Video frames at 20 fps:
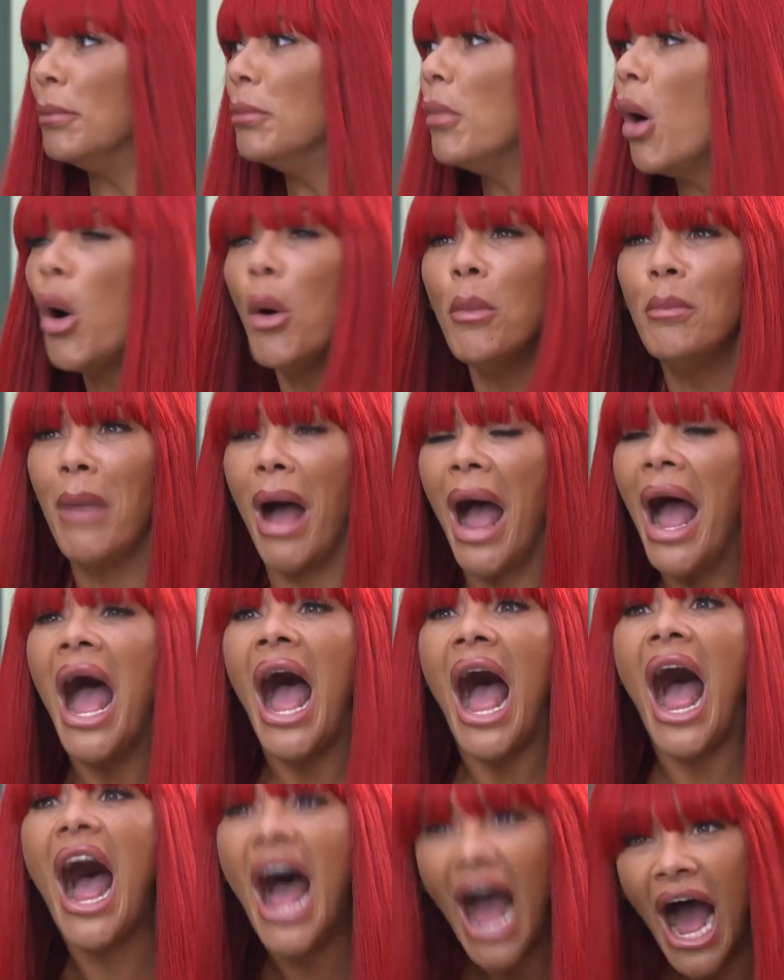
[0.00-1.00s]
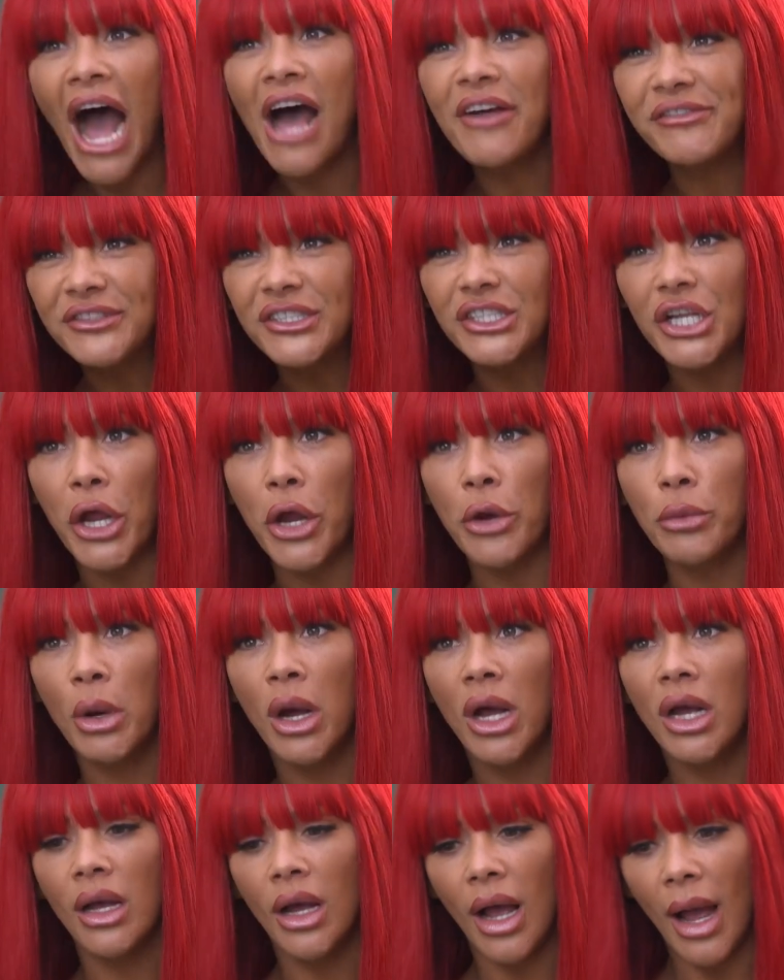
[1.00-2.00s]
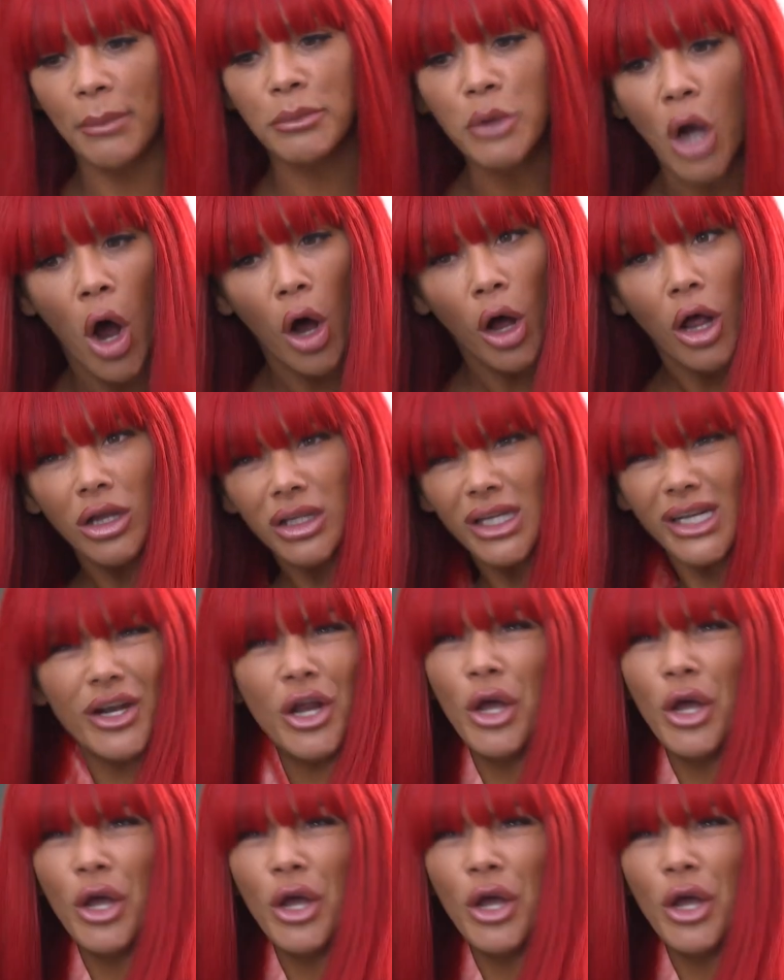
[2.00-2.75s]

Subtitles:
Mum, I have to. I'm calling